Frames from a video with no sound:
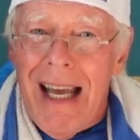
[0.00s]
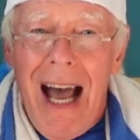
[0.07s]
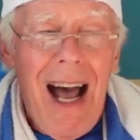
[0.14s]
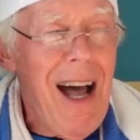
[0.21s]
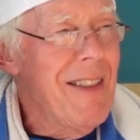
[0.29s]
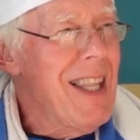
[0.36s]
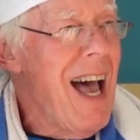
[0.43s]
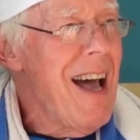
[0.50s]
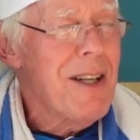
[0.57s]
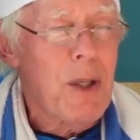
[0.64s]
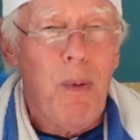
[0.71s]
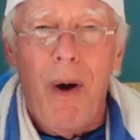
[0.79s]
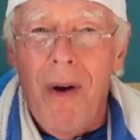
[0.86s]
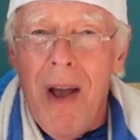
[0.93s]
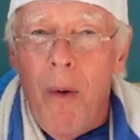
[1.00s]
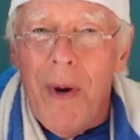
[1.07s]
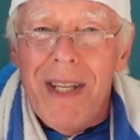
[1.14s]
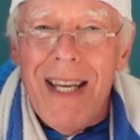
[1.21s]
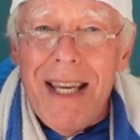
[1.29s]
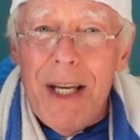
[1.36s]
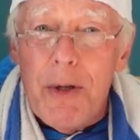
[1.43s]
And that's what
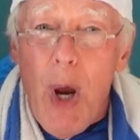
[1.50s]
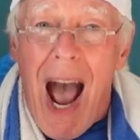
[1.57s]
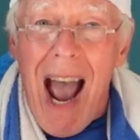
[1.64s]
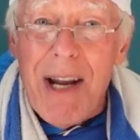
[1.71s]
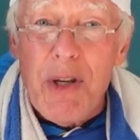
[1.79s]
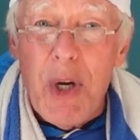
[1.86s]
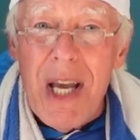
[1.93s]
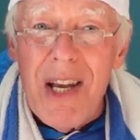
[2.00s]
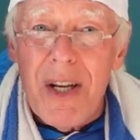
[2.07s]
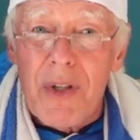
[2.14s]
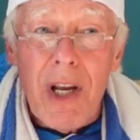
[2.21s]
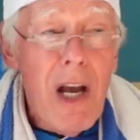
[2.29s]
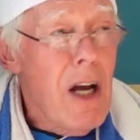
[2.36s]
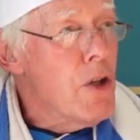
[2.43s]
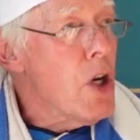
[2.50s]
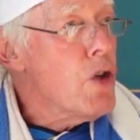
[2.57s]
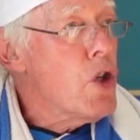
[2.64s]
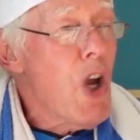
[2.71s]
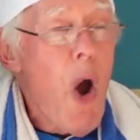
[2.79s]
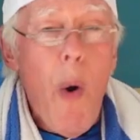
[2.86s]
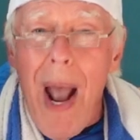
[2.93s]
we need, ideas to
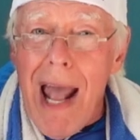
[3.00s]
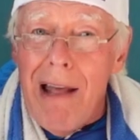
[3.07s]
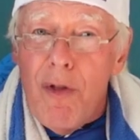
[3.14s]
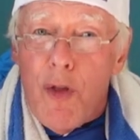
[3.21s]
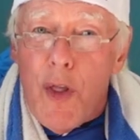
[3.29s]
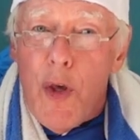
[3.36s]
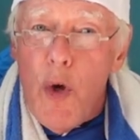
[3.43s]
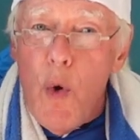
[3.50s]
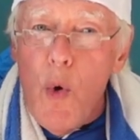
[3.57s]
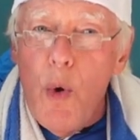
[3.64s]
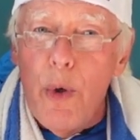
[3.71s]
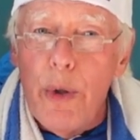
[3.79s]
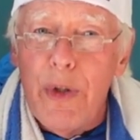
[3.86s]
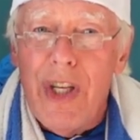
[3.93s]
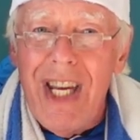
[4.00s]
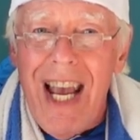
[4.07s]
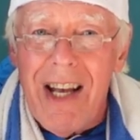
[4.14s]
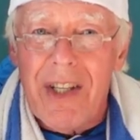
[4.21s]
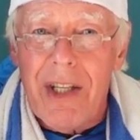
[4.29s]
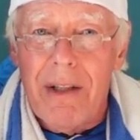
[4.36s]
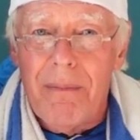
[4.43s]
show
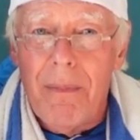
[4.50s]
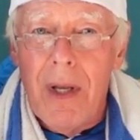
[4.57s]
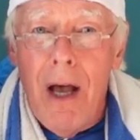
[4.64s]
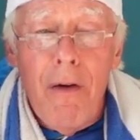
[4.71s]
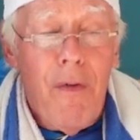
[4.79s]
enthusiasm